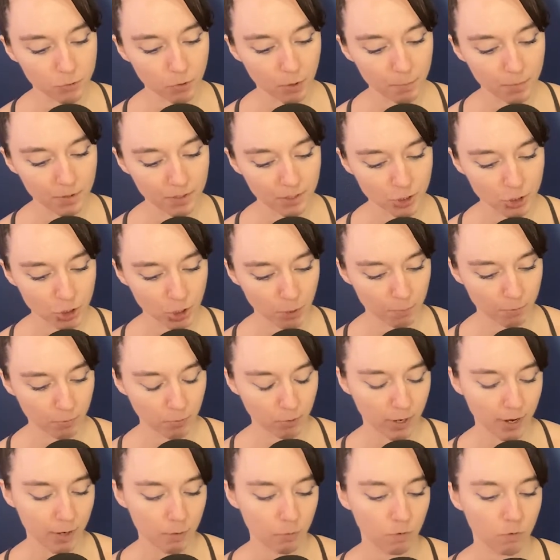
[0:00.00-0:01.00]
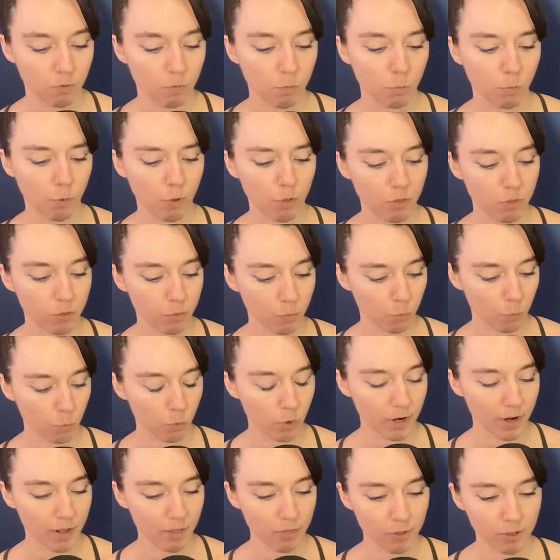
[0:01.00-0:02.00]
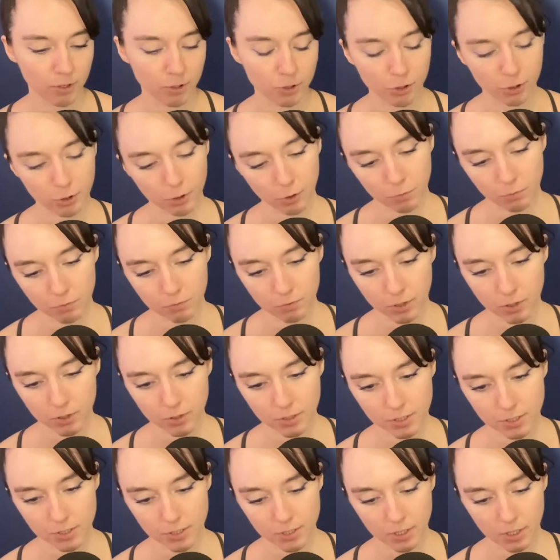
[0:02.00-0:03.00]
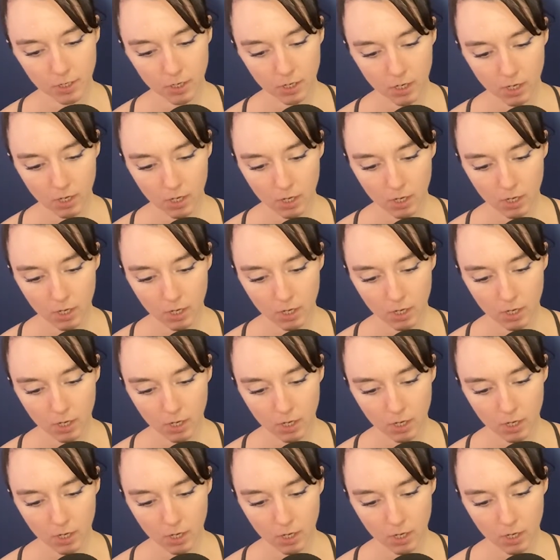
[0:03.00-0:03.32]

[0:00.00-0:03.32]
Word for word: So I'm gonna jump around with what I think should go first.